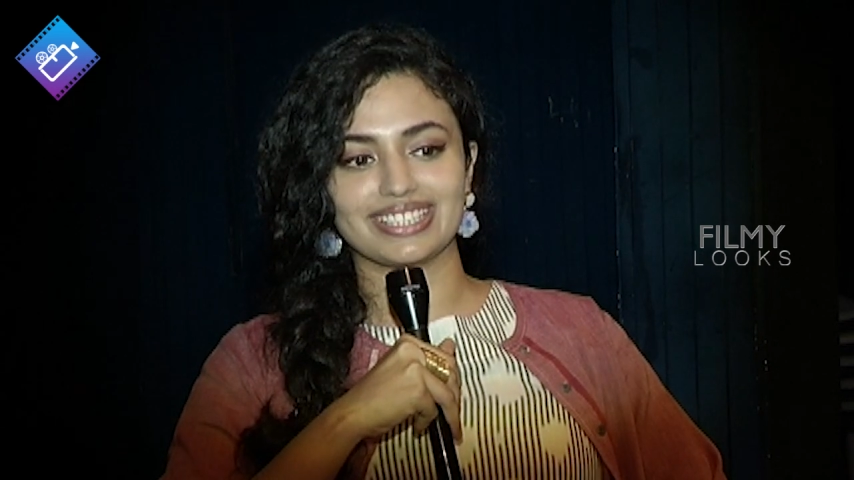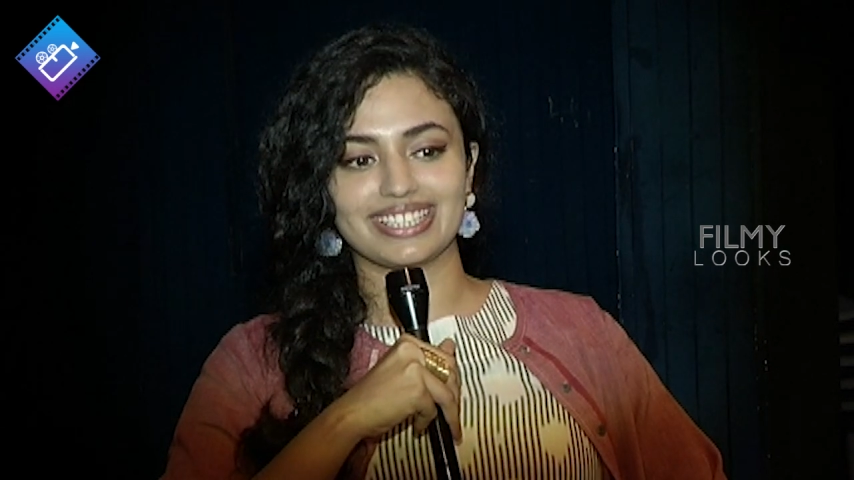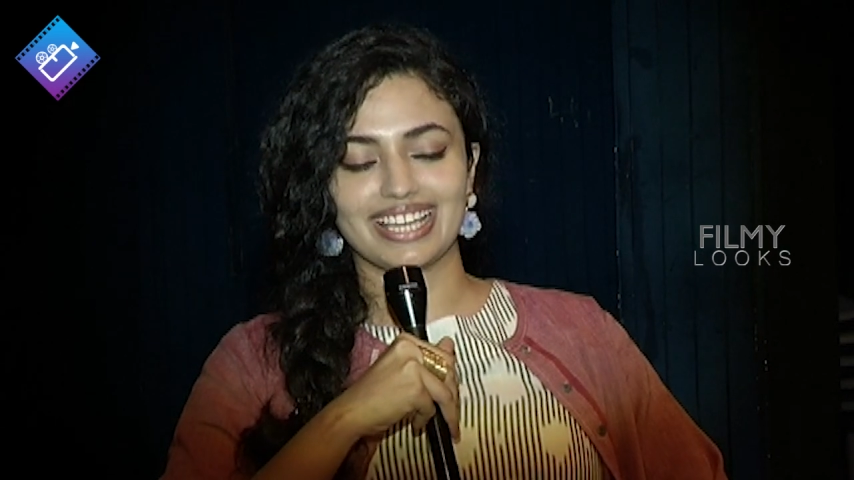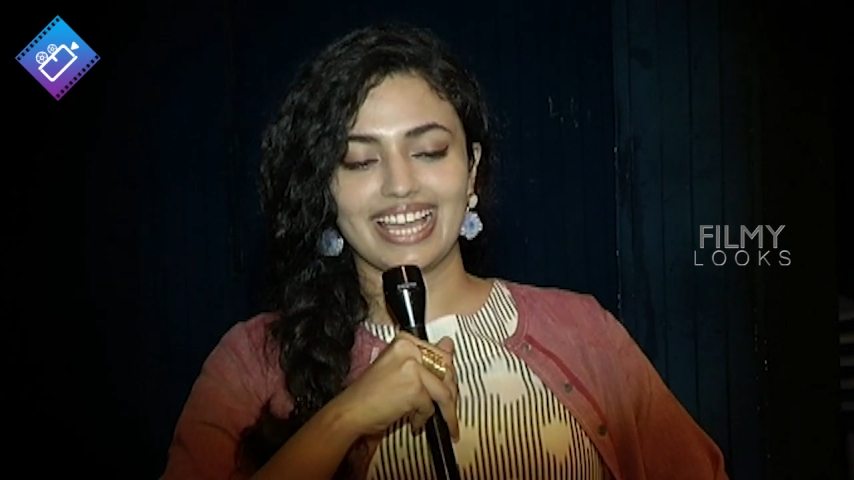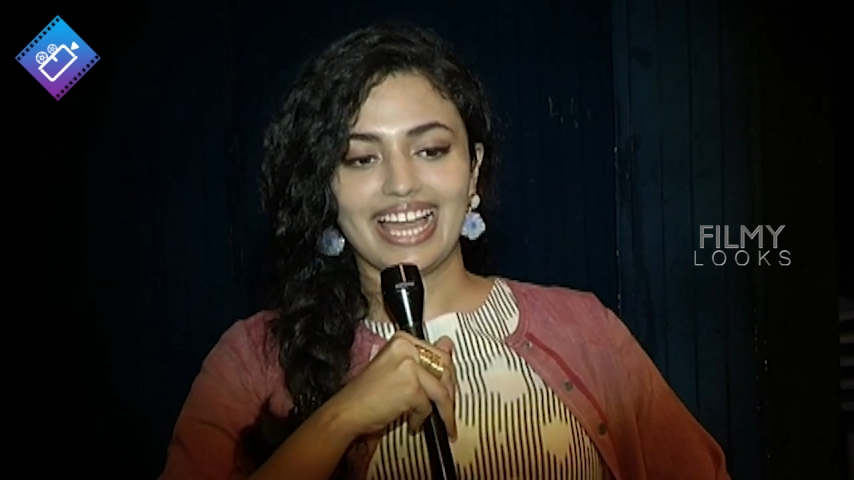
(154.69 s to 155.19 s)

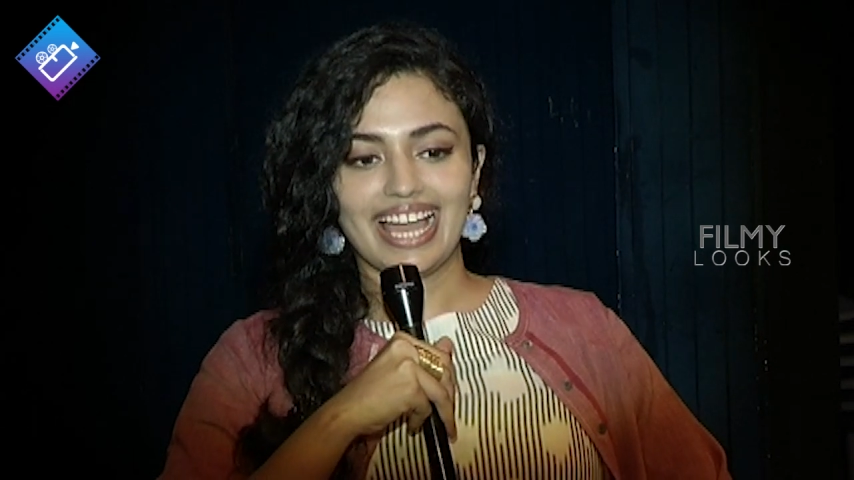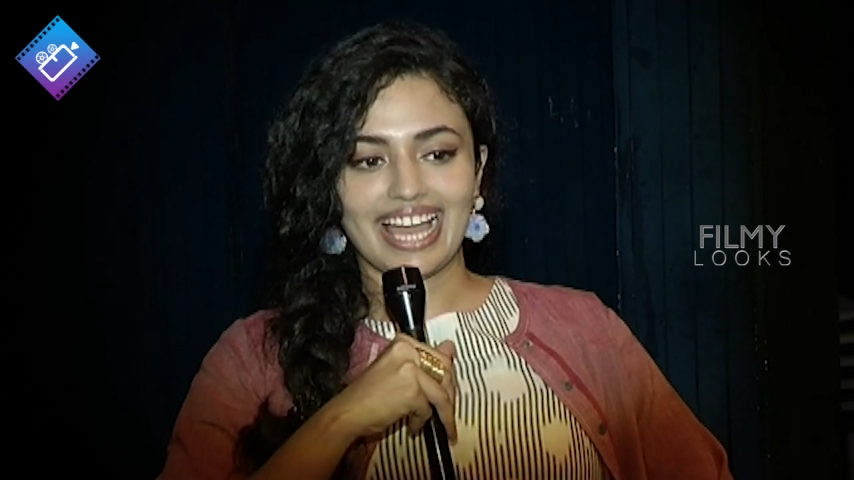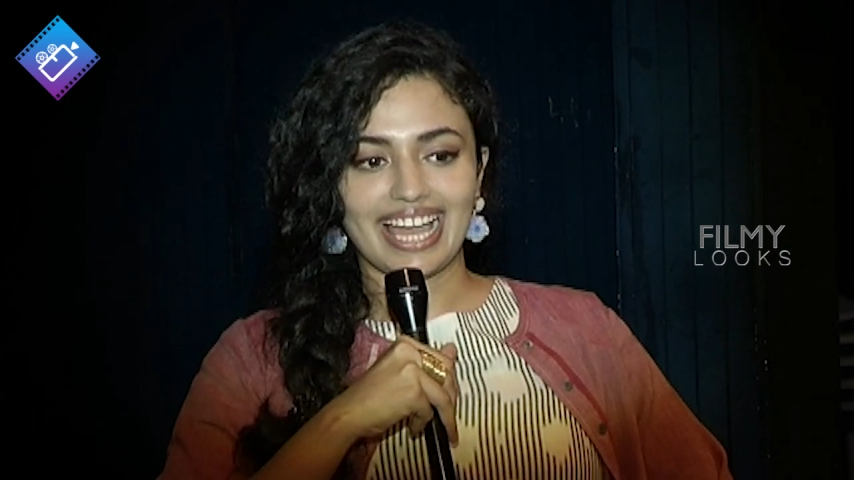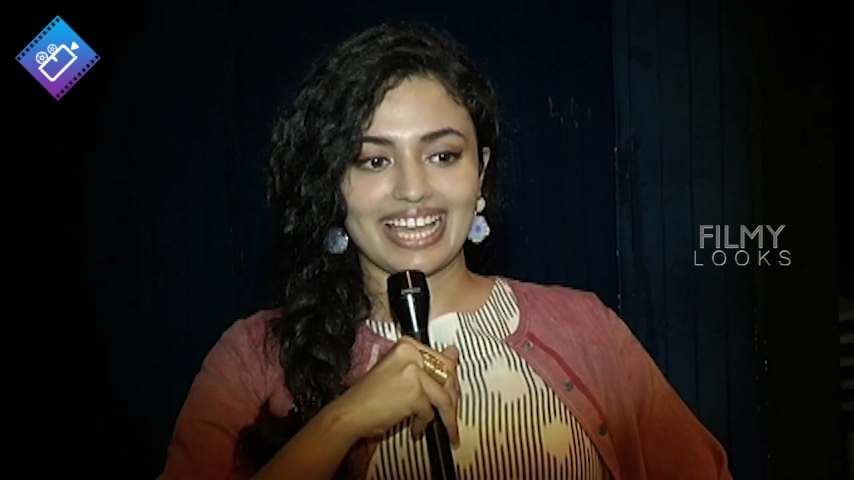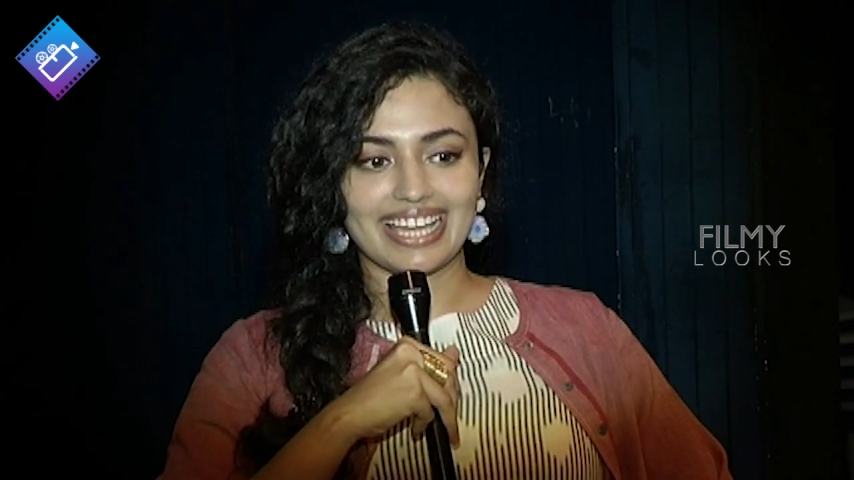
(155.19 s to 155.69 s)
it,
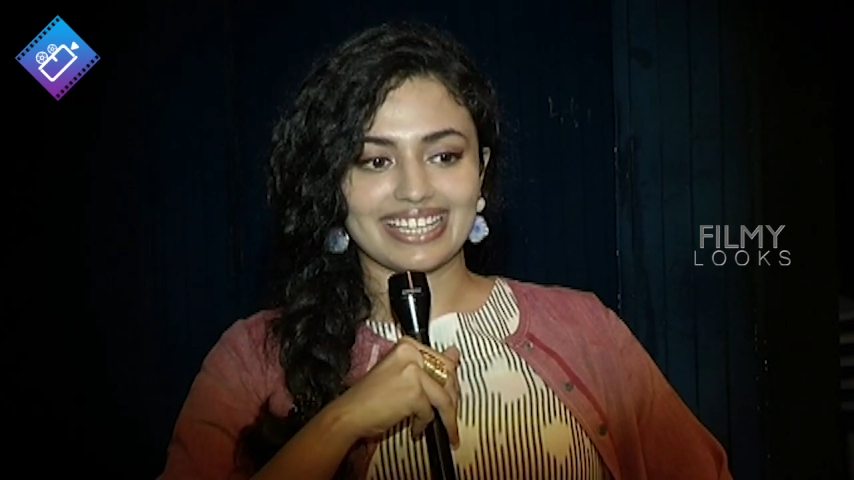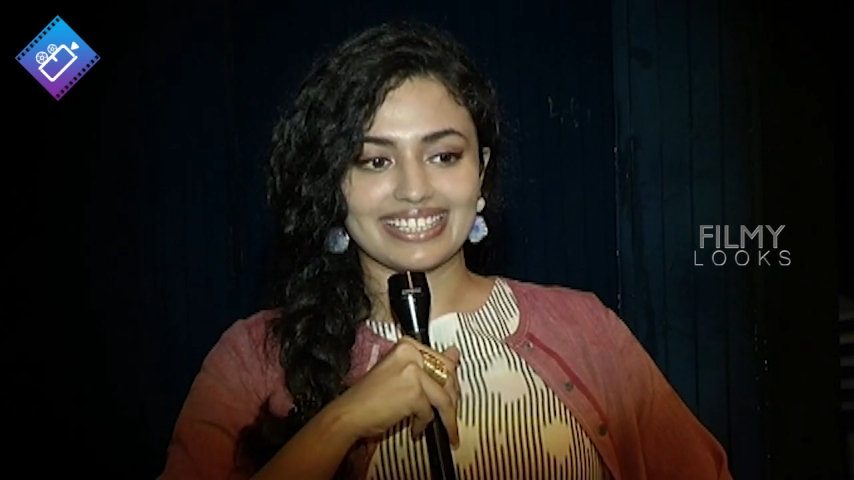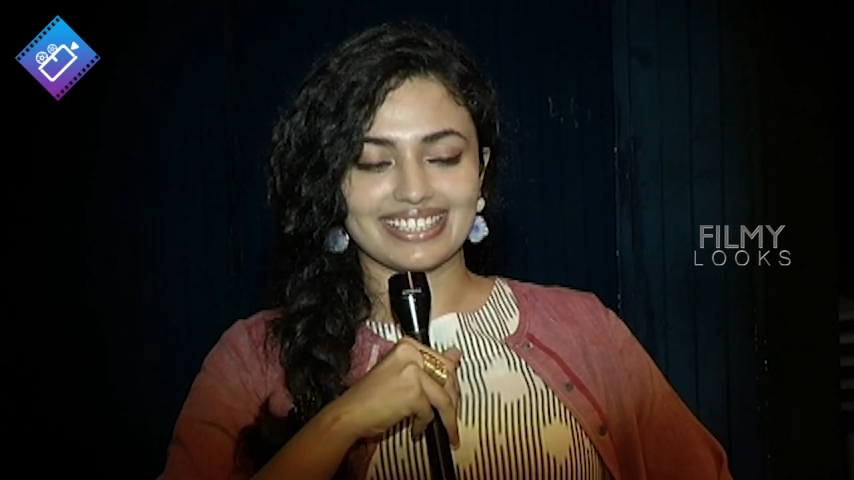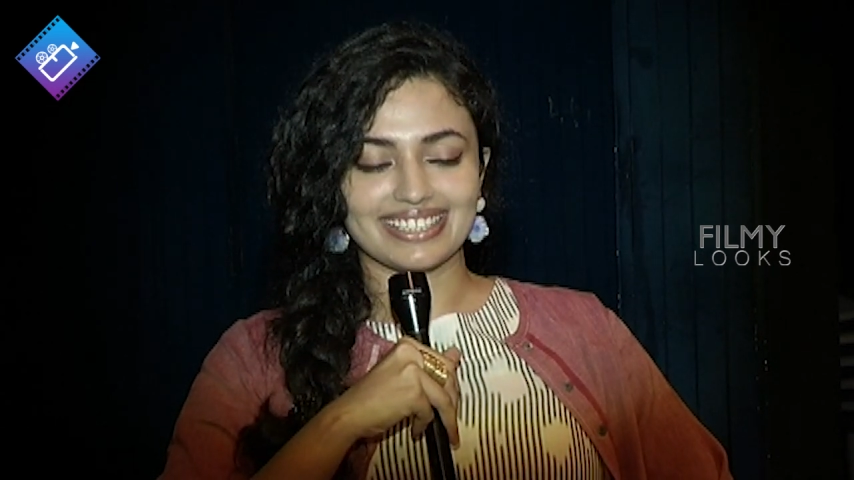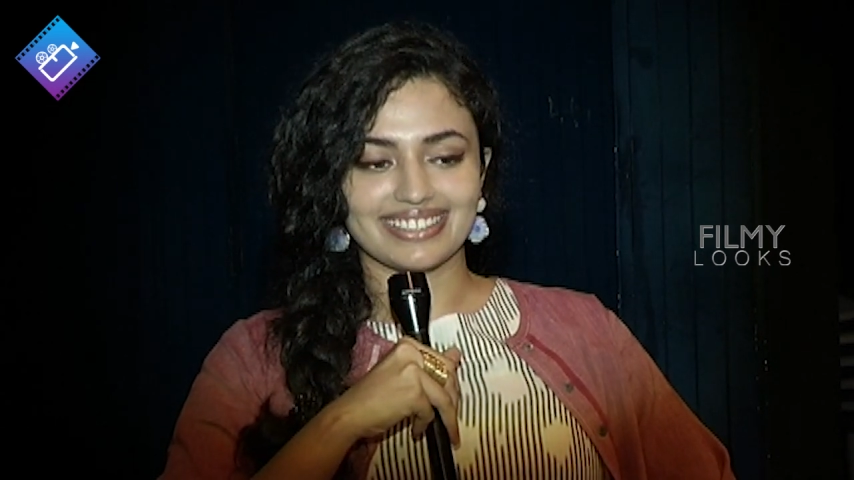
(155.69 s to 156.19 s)

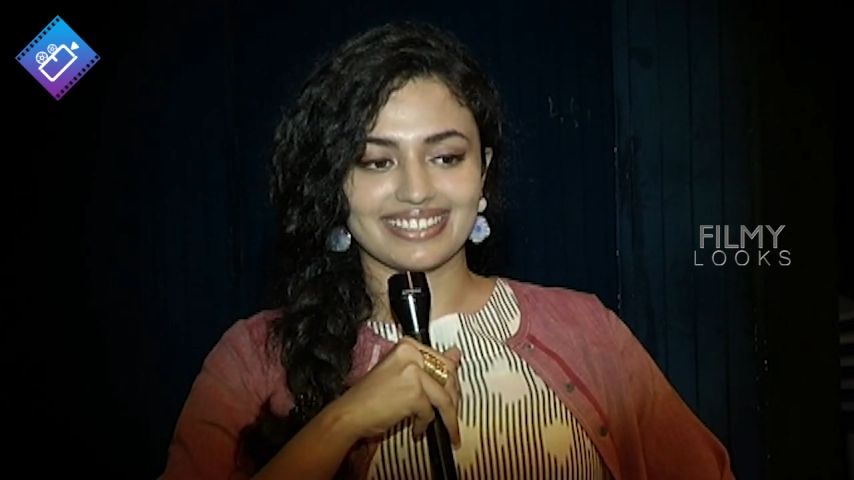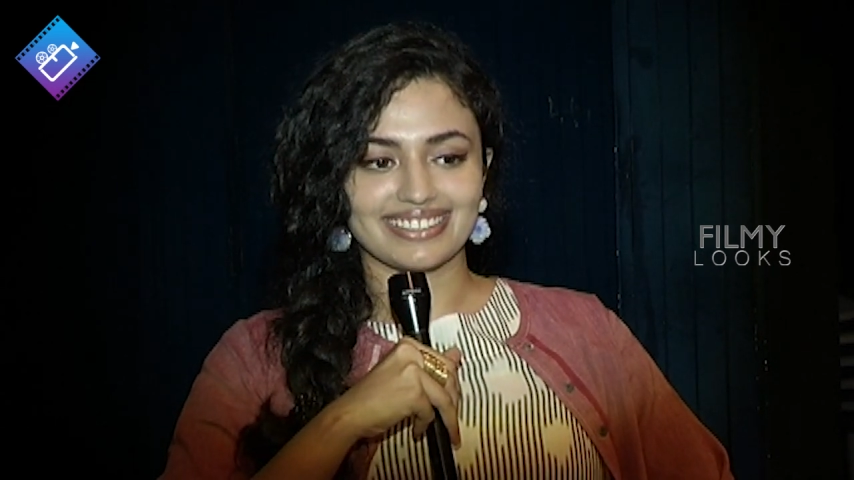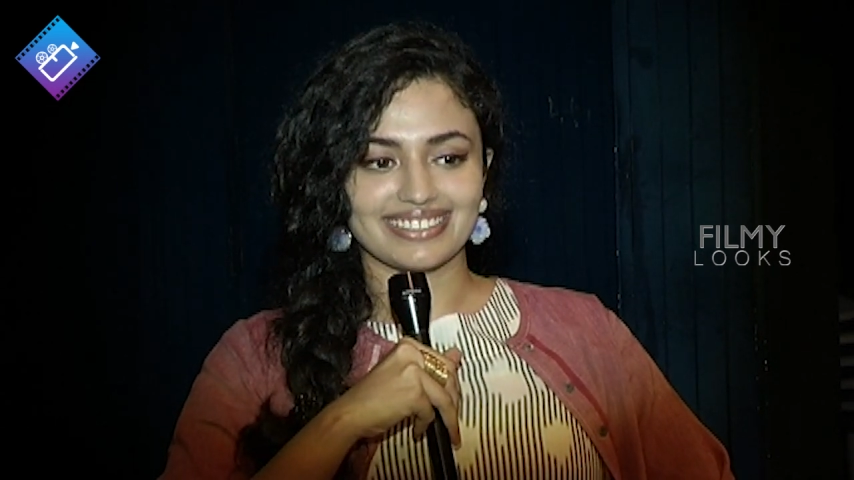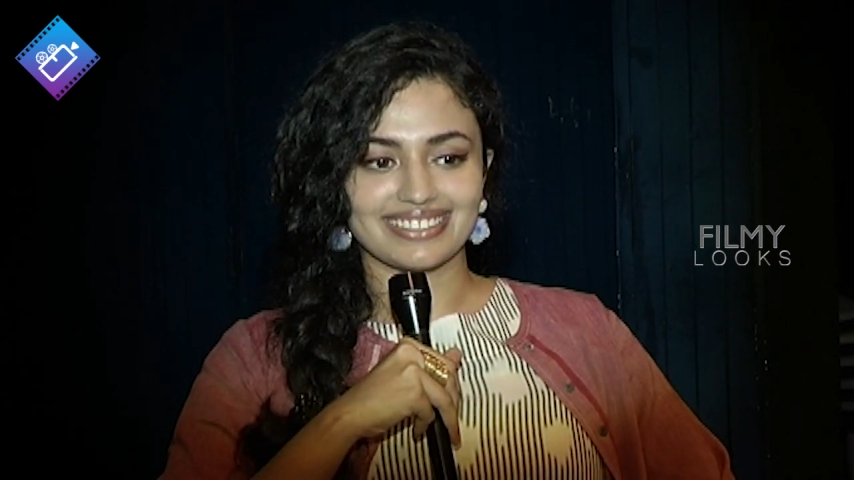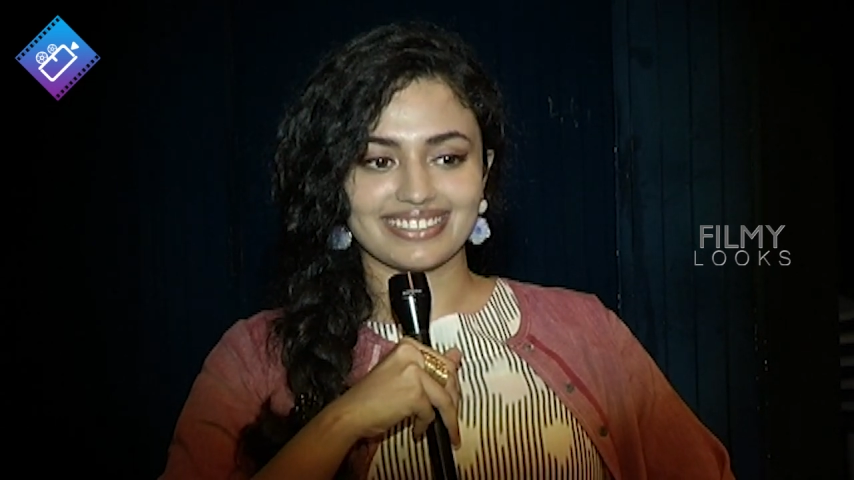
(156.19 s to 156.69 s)
and
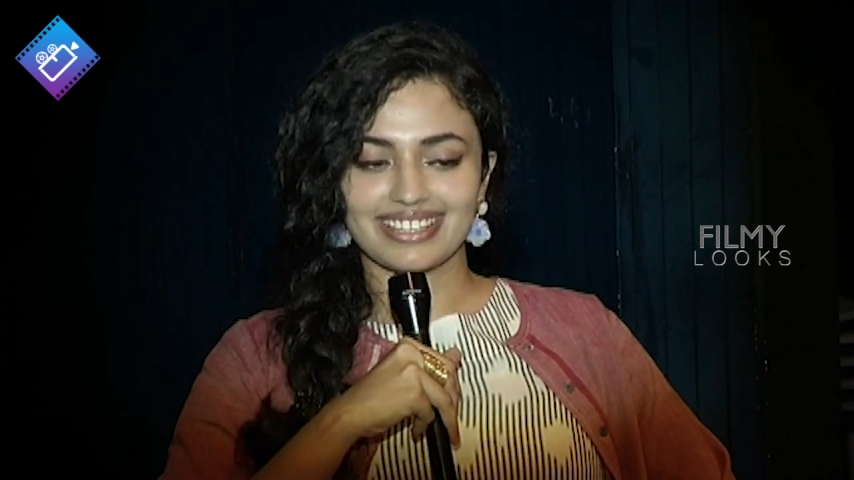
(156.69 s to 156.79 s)
uh,